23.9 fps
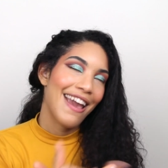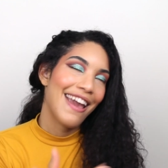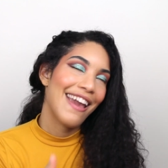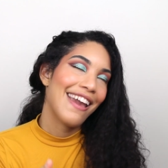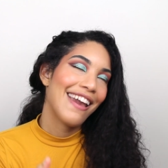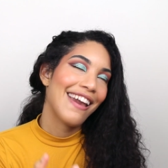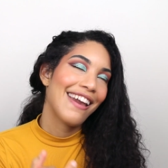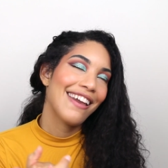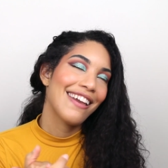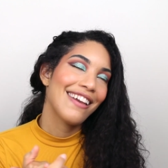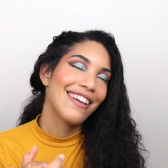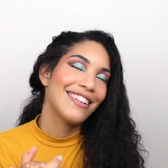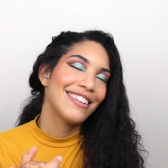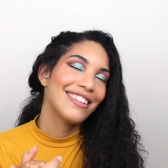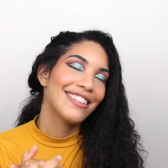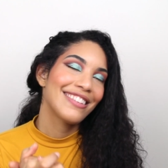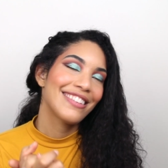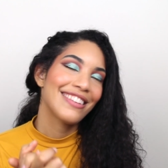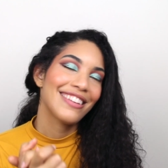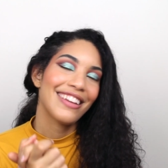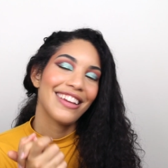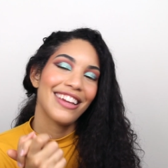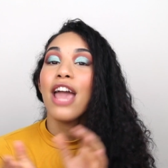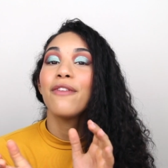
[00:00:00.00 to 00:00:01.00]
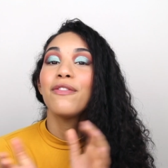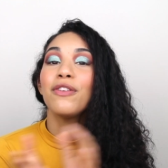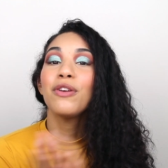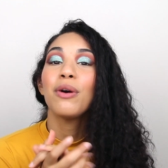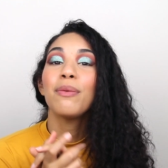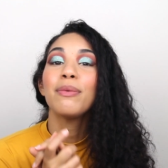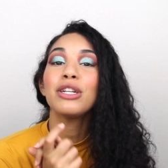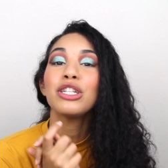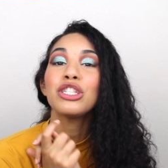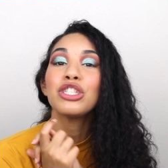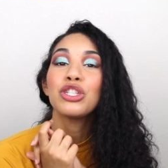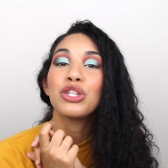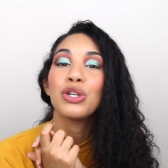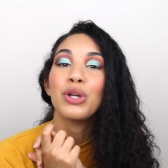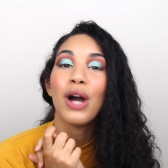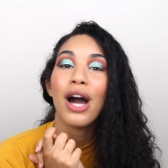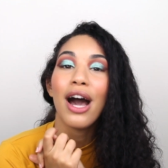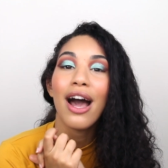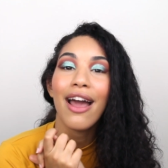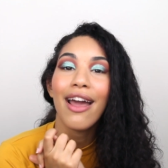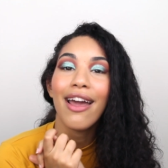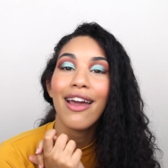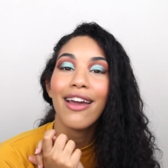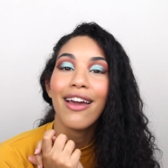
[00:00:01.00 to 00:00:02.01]
And if you want me to
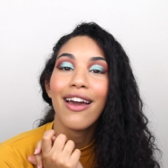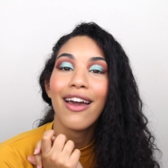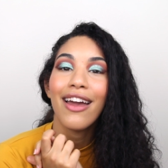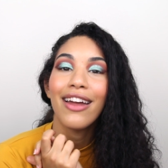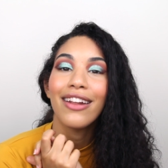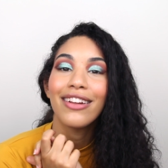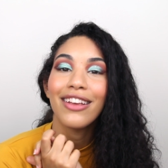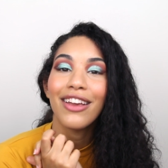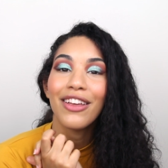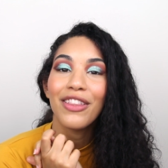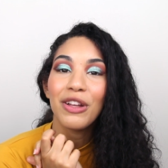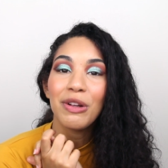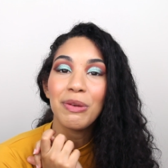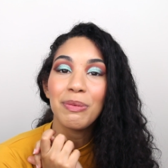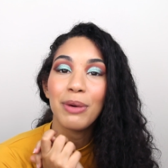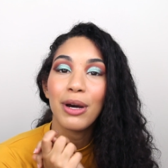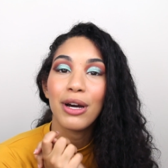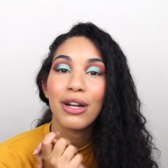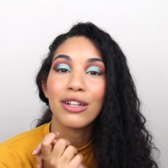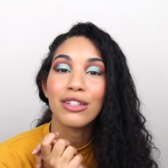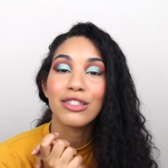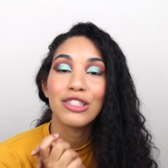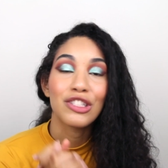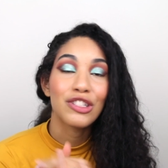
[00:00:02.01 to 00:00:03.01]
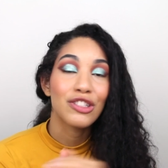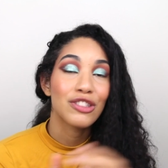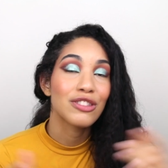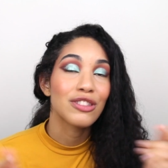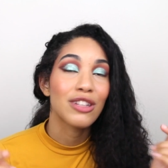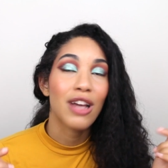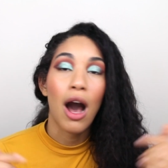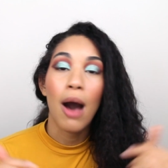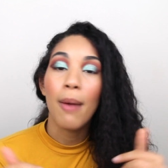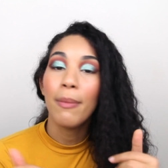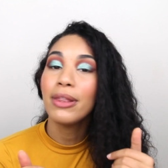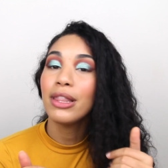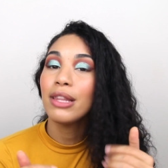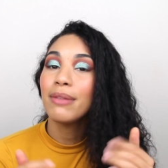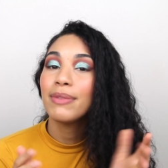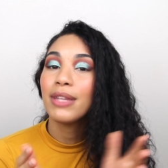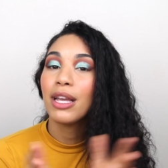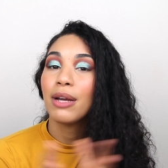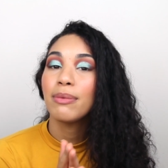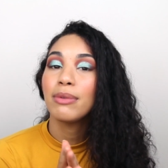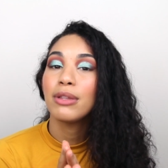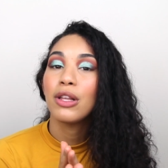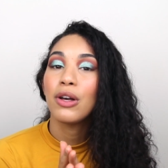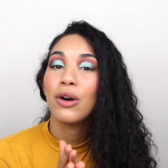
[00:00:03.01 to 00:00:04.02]
try any other products, just comment them
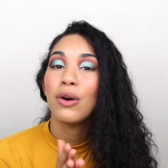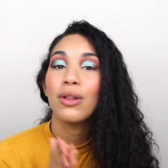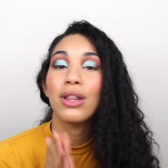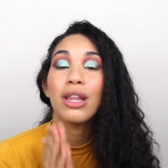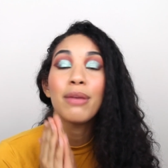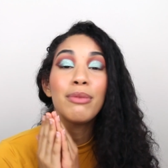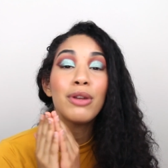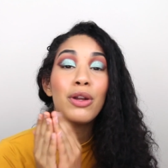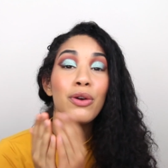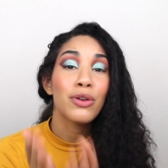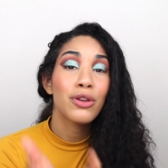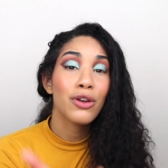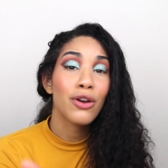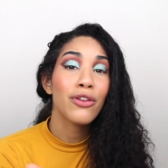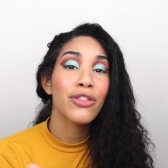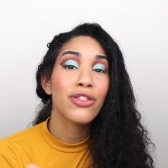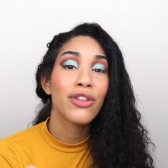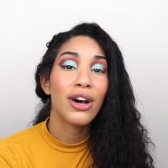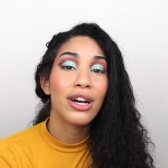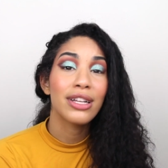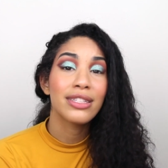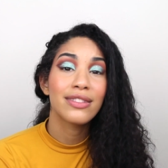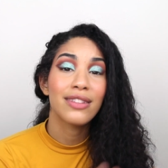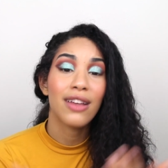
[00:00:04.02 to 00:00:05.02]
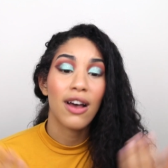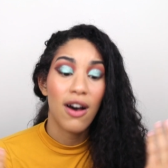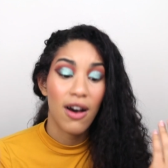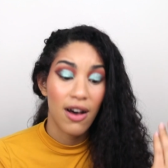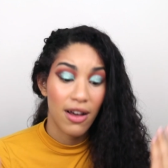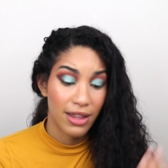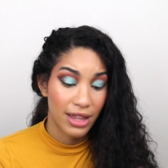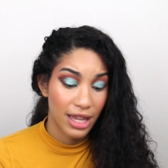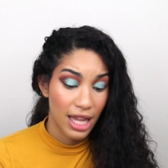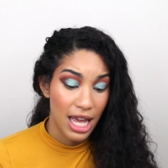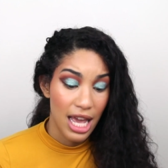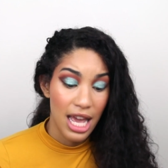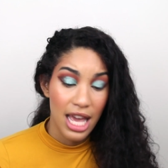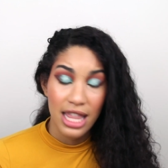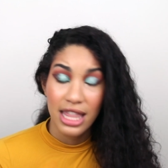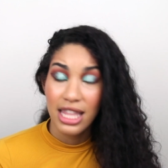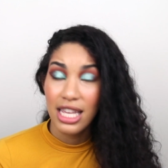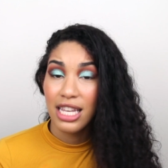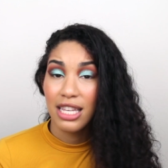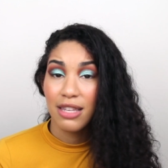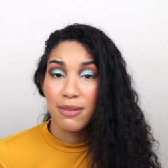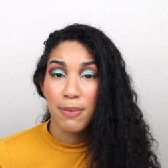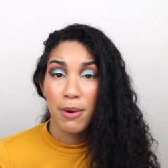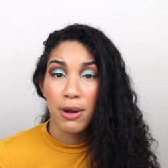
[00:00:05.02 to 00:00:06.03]
down below. Let me know your thoughts on
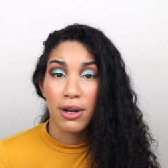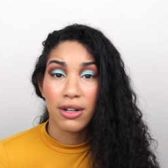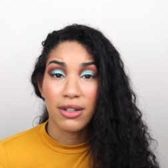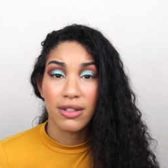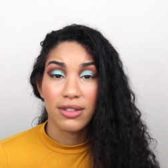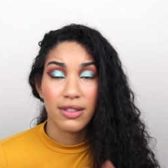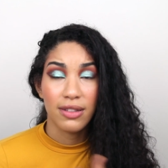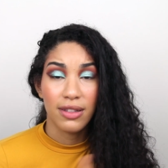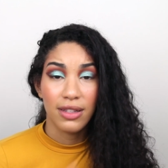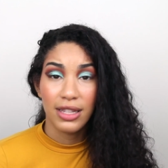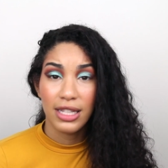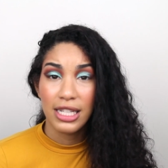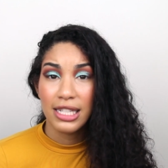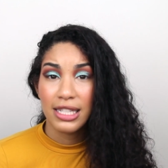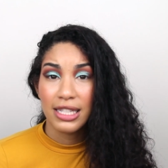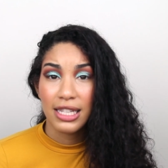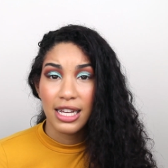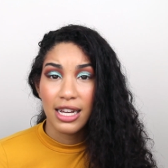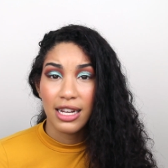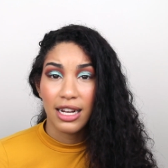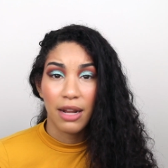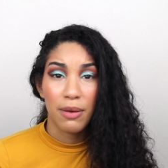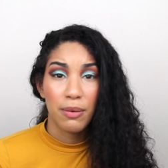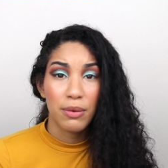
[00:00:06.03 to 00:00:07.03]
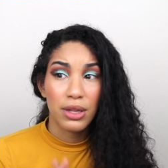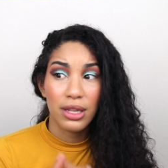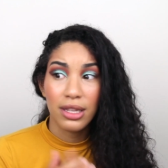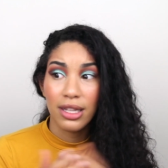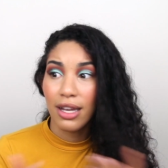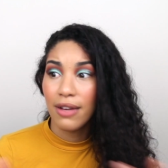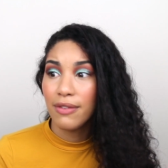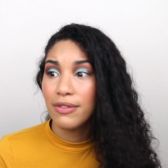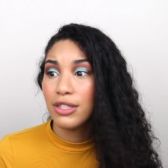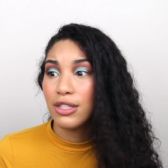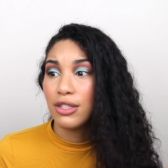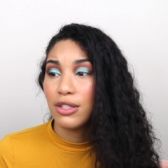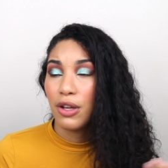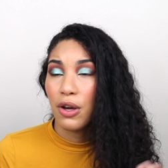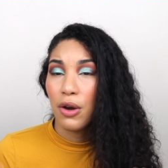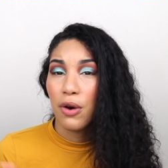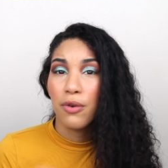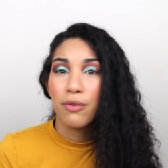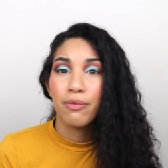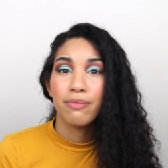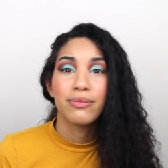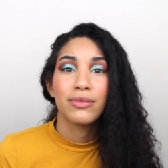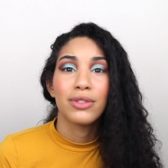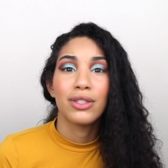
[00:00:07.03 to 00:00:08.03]
these products in this line. I would love to
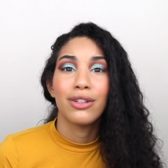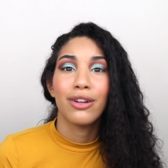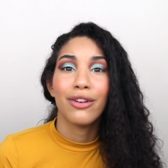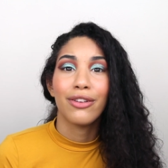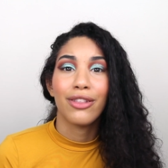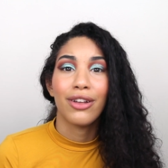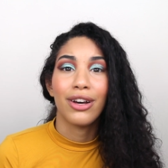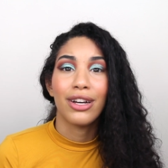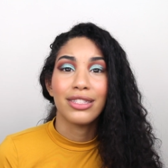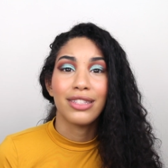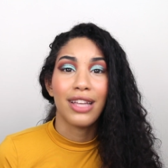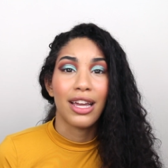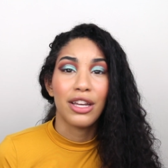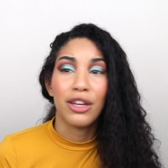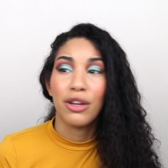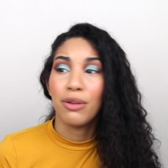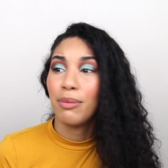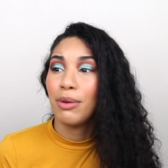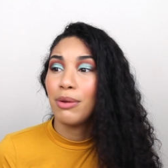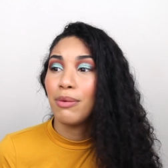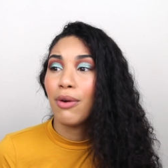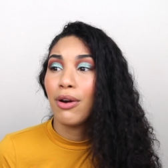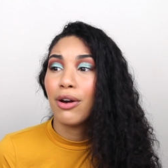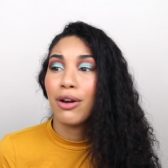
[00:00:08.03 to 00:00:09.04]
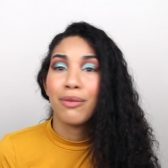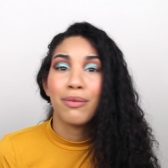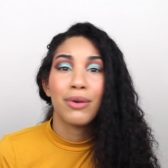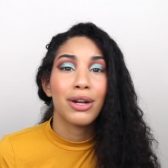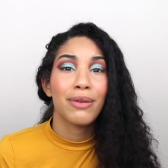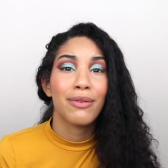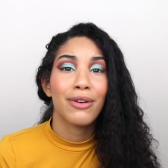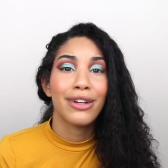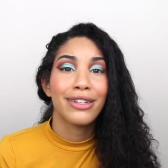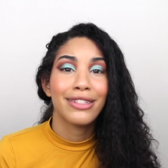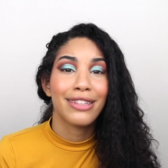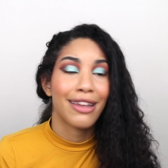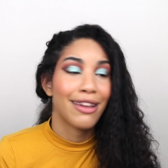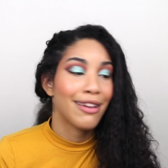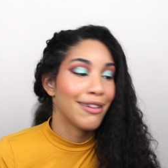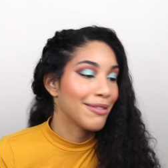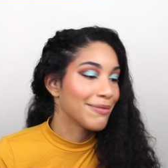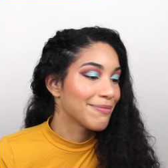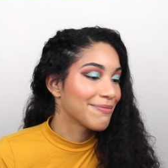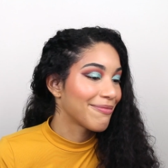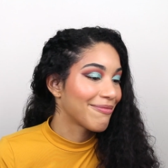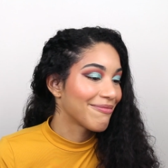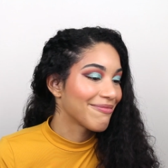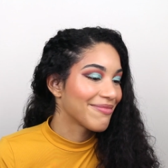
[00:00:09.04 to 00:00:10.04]
know your thoughts. I could be wrong on whatever I
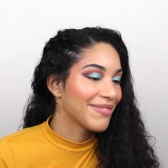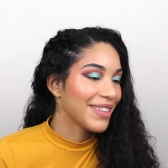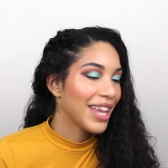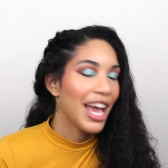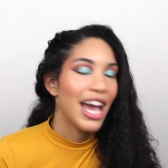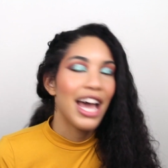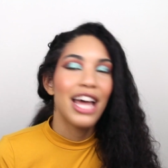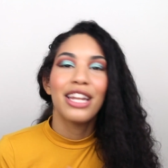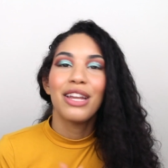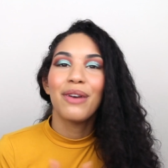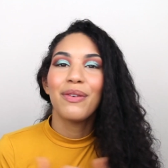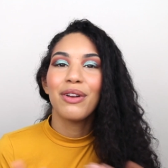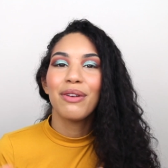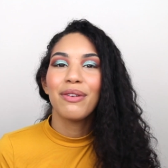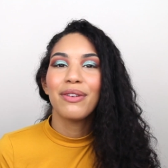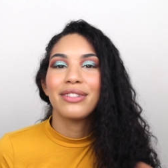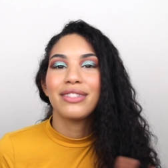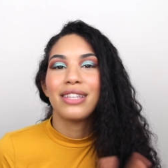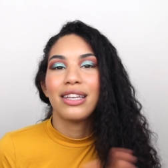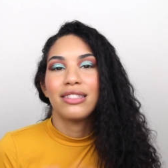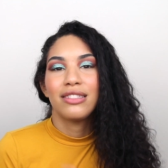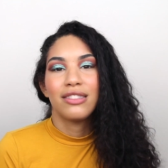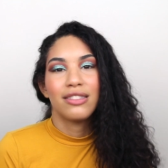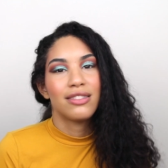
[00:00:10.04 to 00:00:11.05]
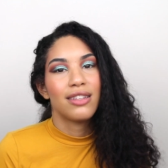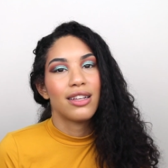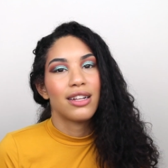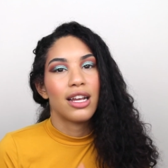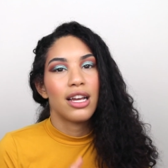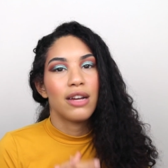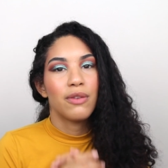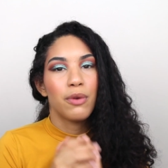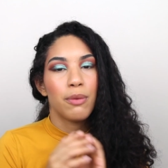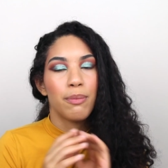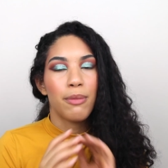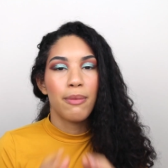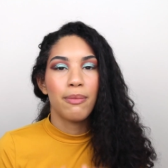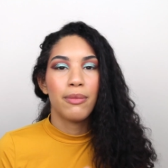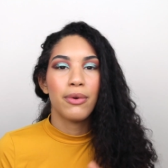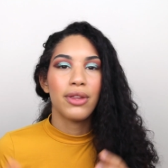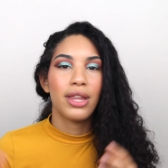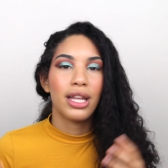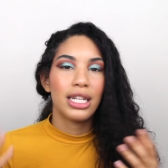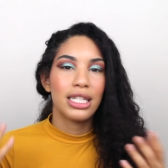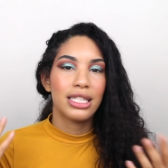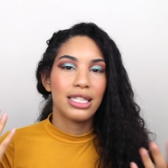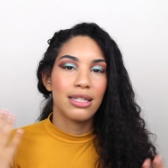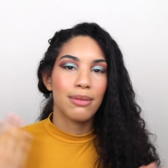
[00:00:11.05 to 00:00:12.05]
say. Not whatever I say, it's just that remember
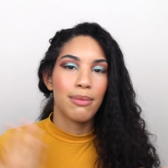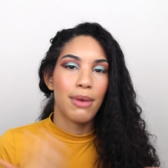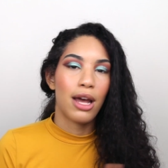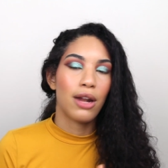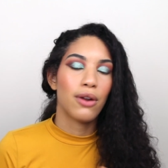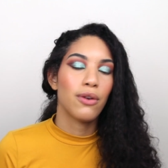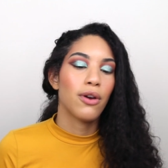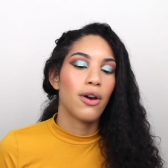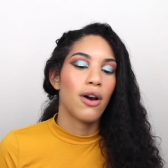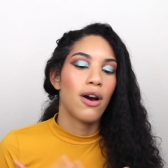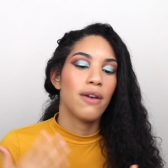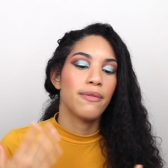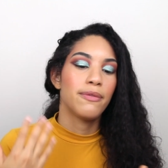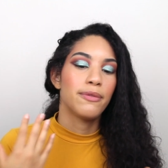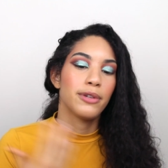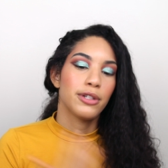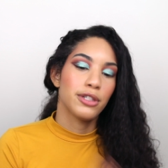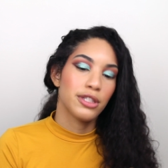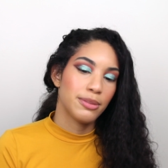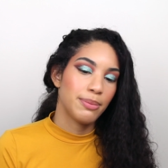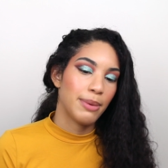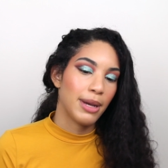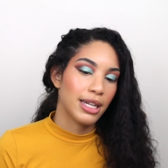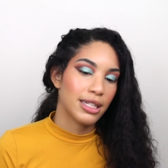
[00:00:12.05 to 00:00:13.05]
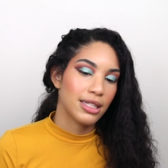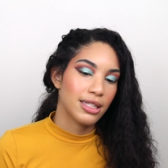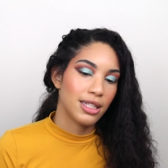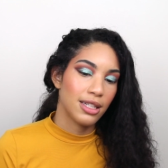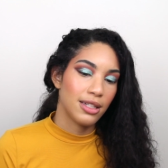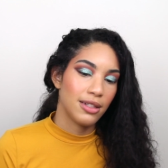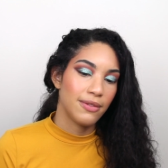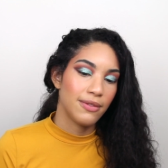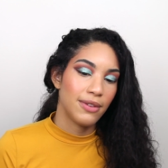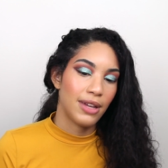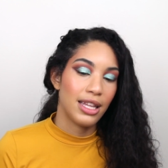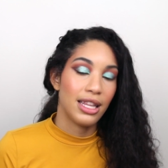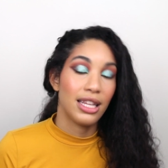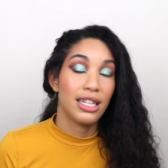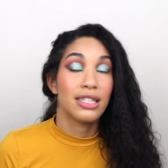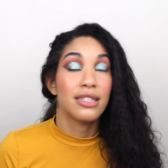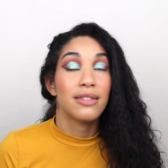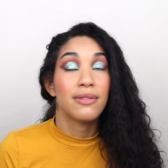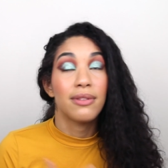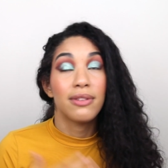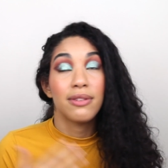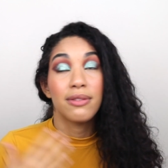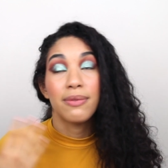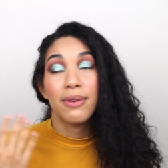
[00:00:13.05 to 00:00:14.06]
that it's a matter of perspective and
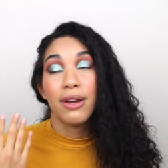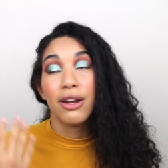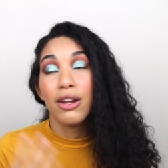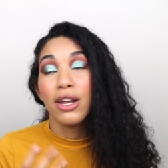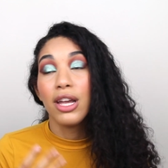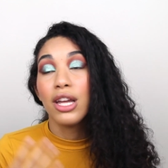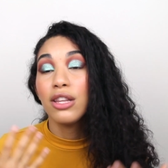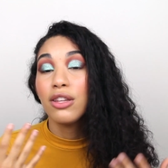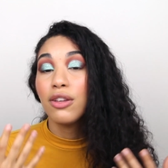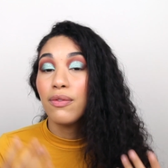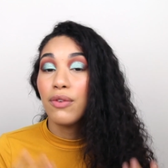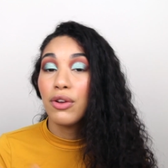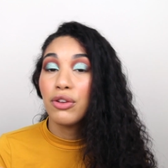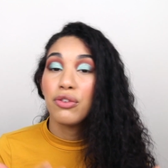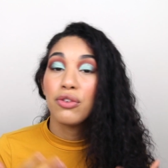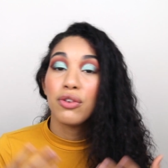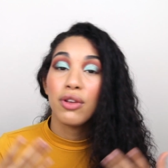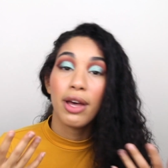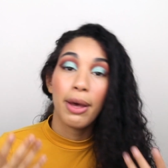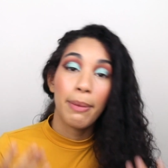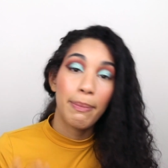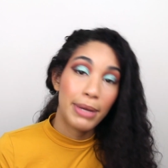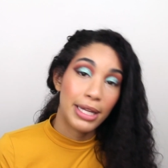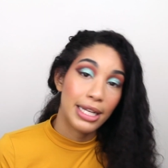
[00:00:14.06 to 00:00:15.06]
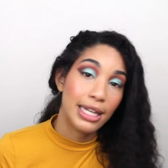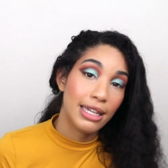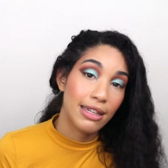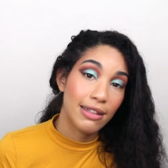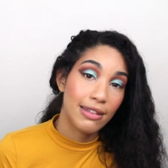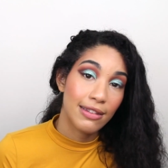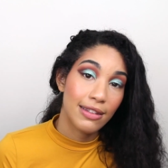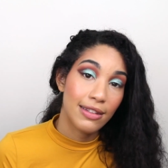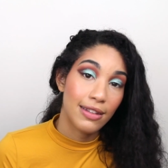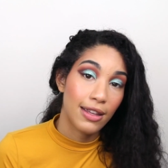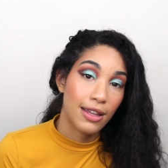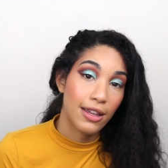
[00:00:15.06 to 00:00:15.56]
it's just very individual opinions